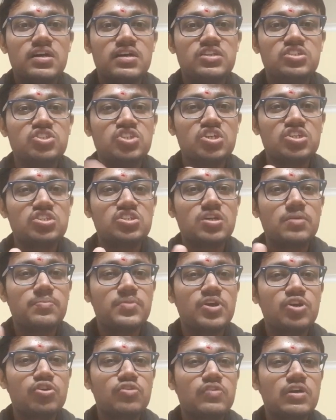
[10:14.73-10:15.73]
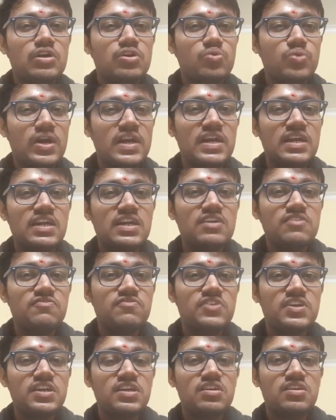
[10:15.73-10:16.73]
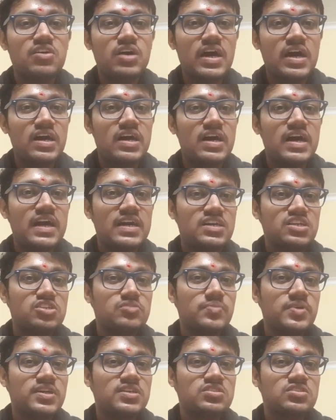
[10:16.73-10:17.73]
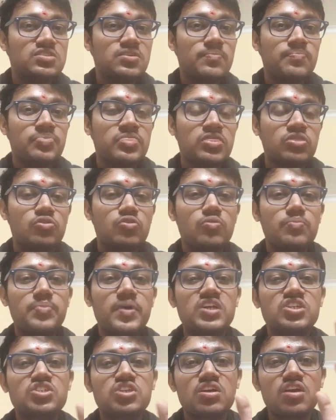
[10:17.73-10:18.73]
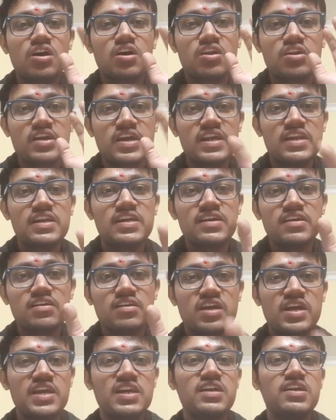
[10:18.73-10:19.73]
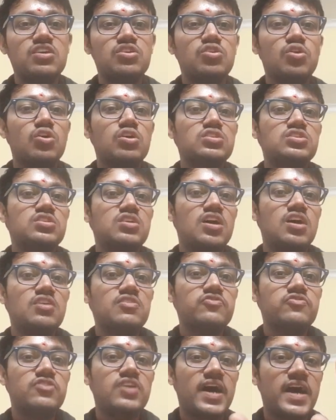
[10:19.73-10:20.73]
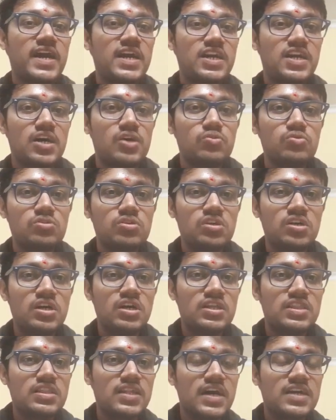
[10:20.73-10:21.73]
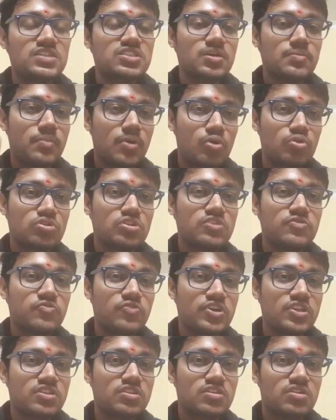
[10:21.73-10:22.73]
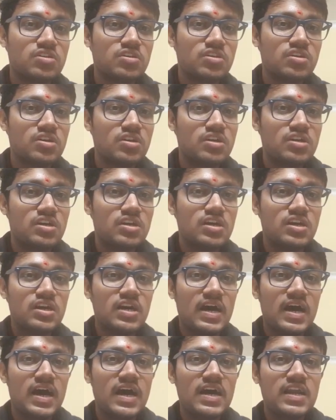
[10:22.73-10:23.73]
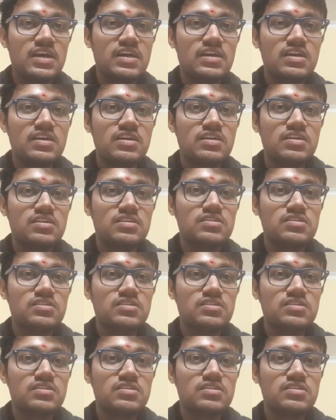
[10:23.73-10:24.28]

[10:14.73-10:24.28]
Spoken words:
Just a bit over 20 feet at its base. So picture a really tall giraffe lying down. That's about the width. And